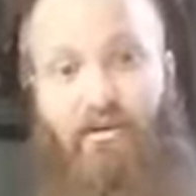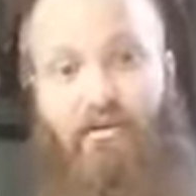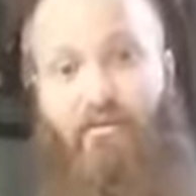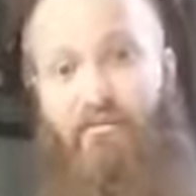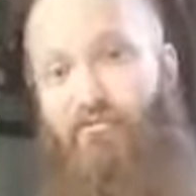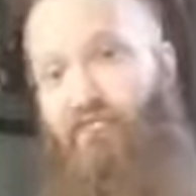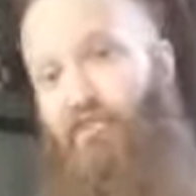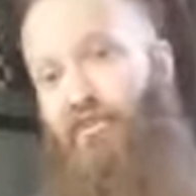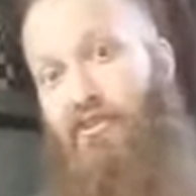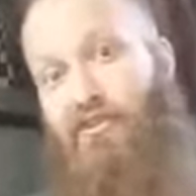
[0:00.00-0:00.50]

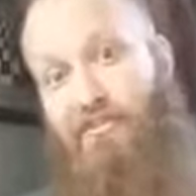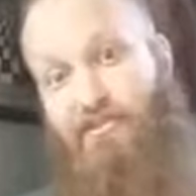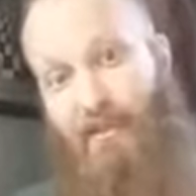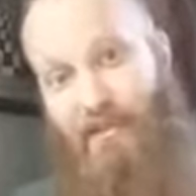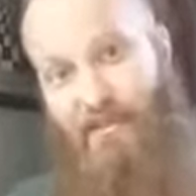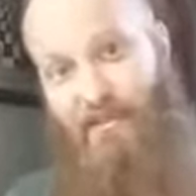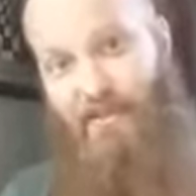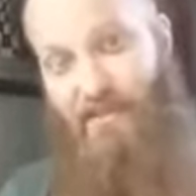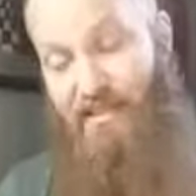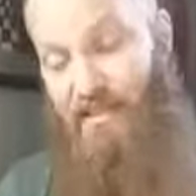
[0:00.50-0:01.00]
first
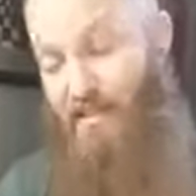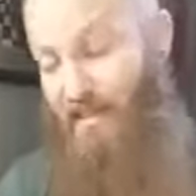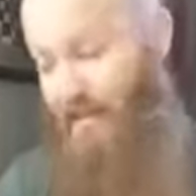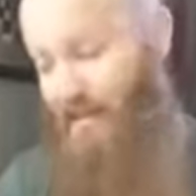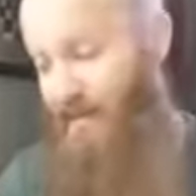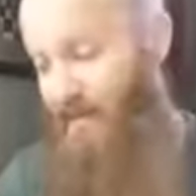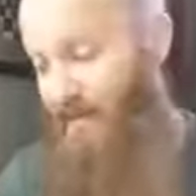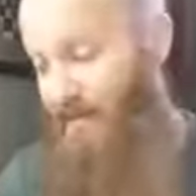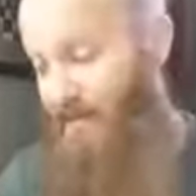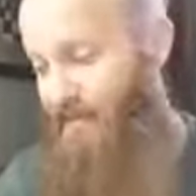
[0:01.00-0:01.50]
person in
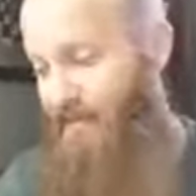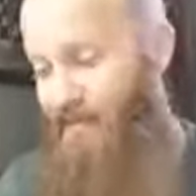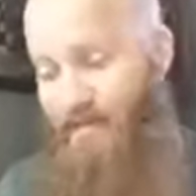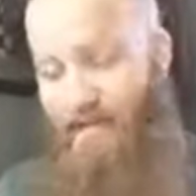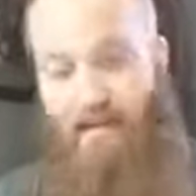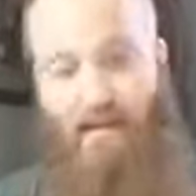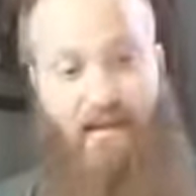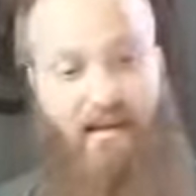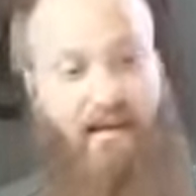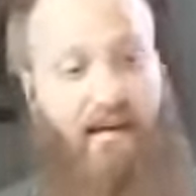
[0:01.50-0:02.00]
line.
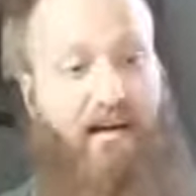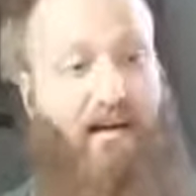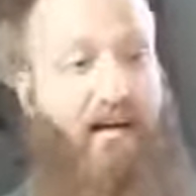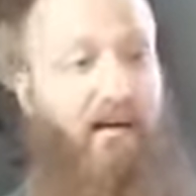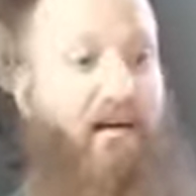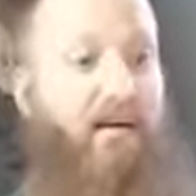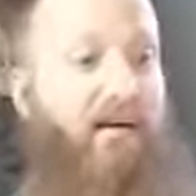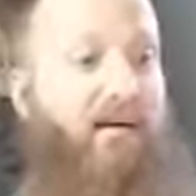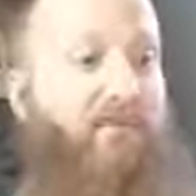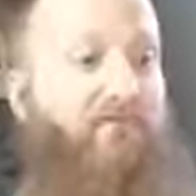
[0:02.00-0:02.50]

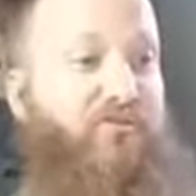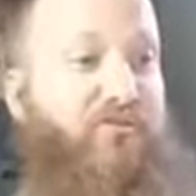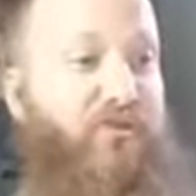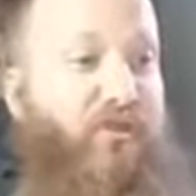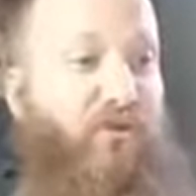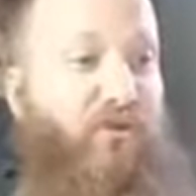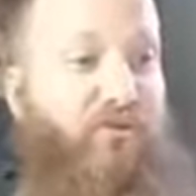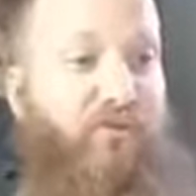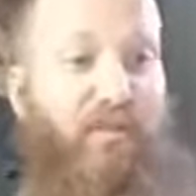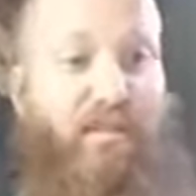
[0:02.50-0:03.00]
So
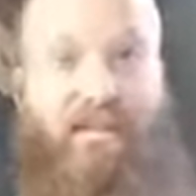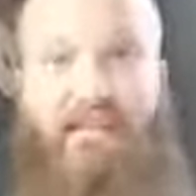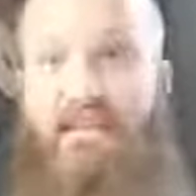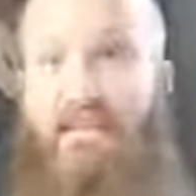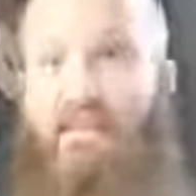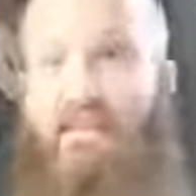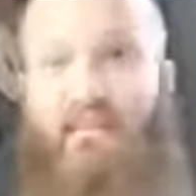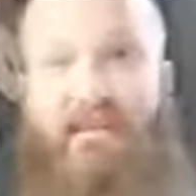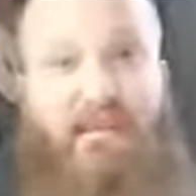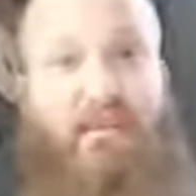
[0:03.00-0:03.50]
we
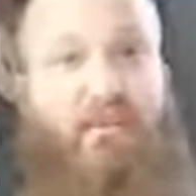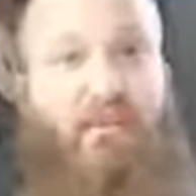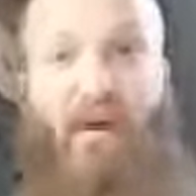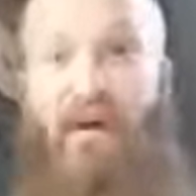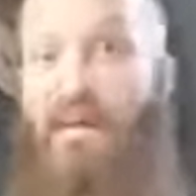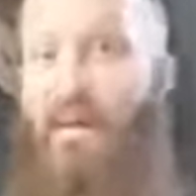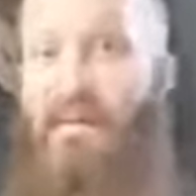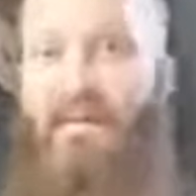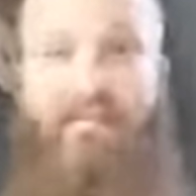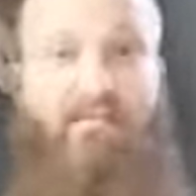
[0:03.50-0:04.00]
literally
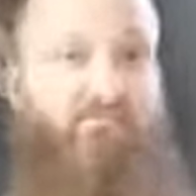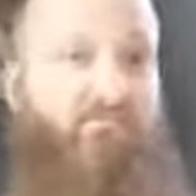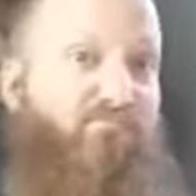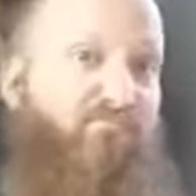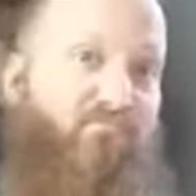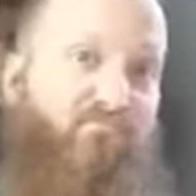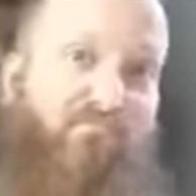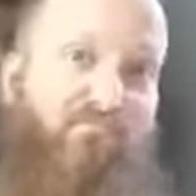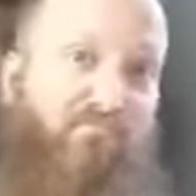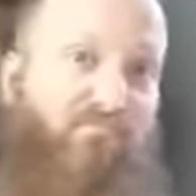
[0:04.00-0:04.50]
waited,
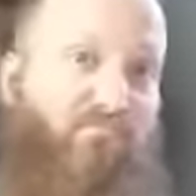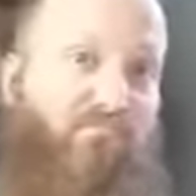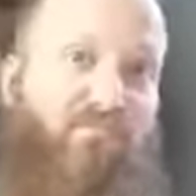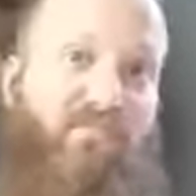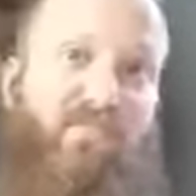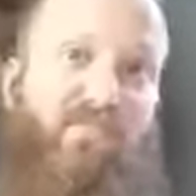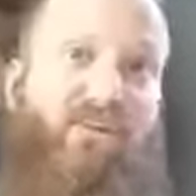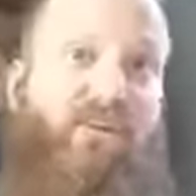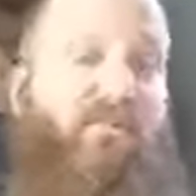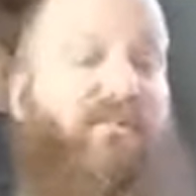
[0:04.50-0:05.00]
you
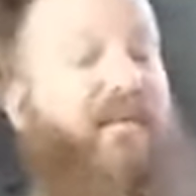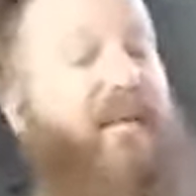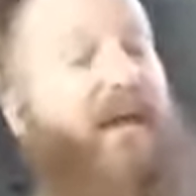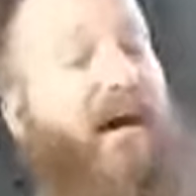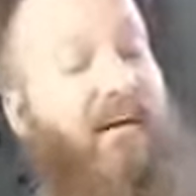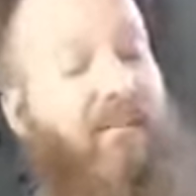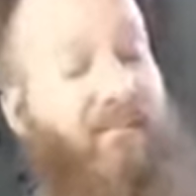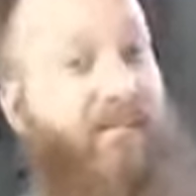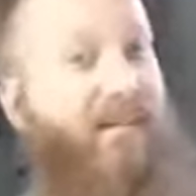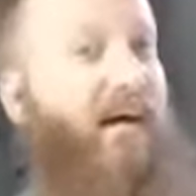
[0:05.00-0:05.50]
know,
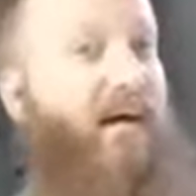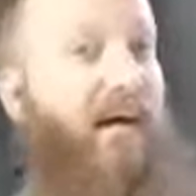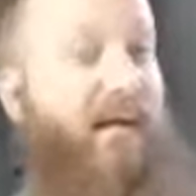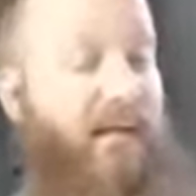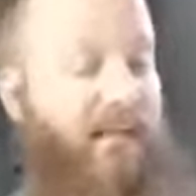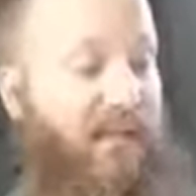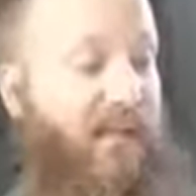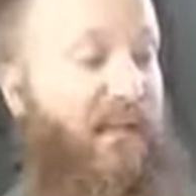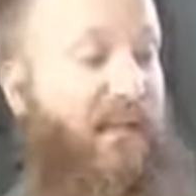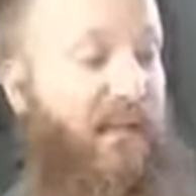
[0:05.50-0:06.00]
not
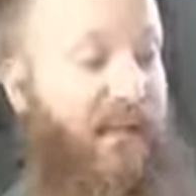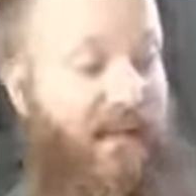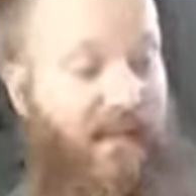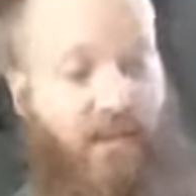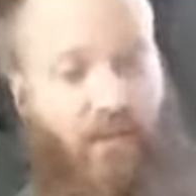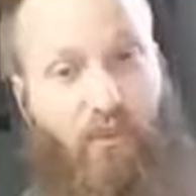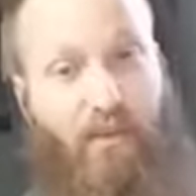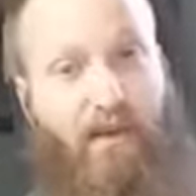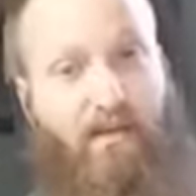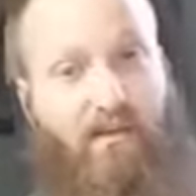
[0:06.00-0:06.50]

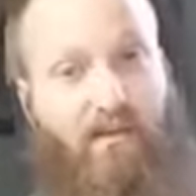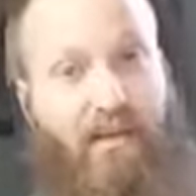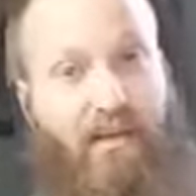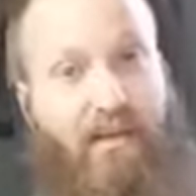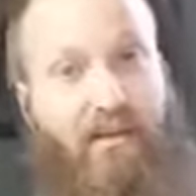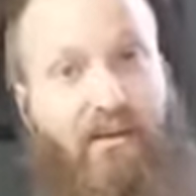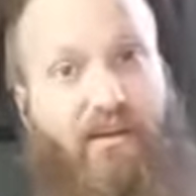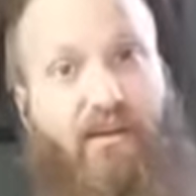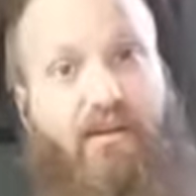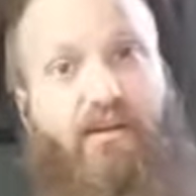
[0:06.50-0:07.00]
anywhere
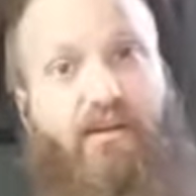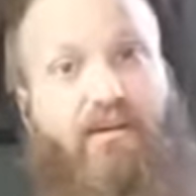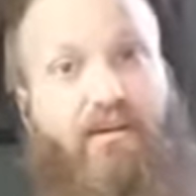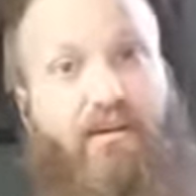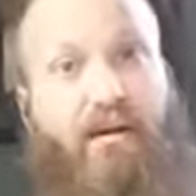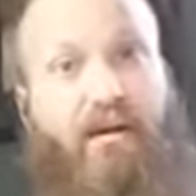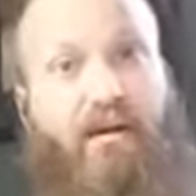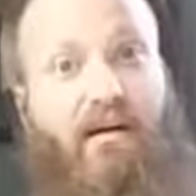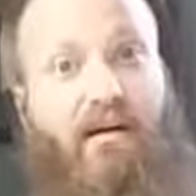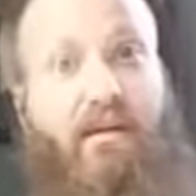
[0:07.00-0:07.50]
near
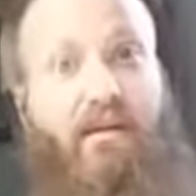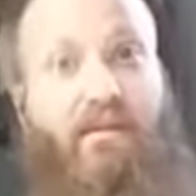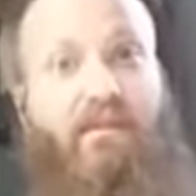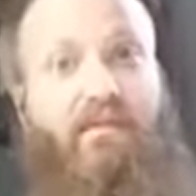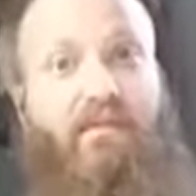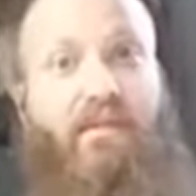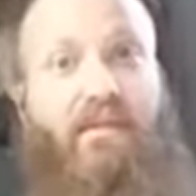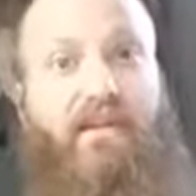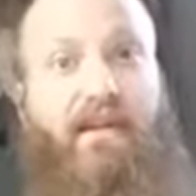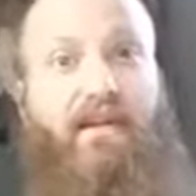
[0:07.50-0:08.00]

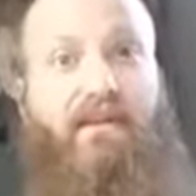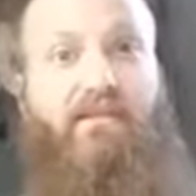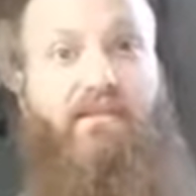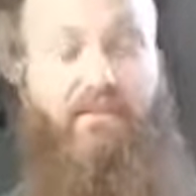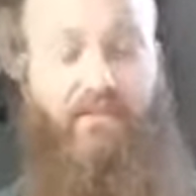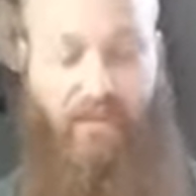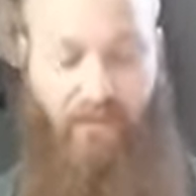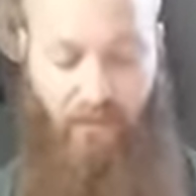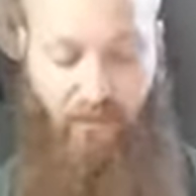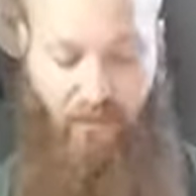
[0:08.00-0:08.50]
the length of
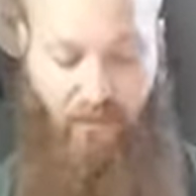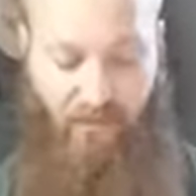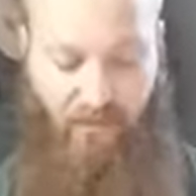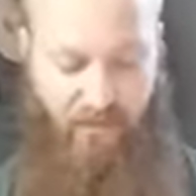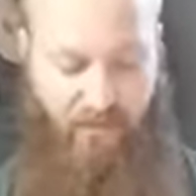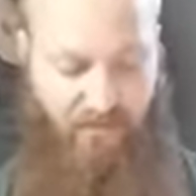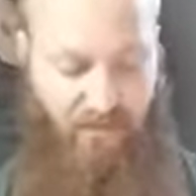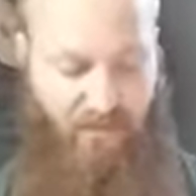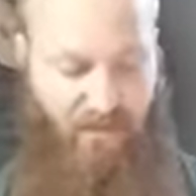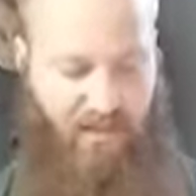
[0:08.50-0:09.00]
anyone
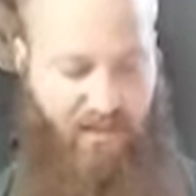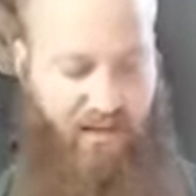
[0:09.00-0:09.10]
else.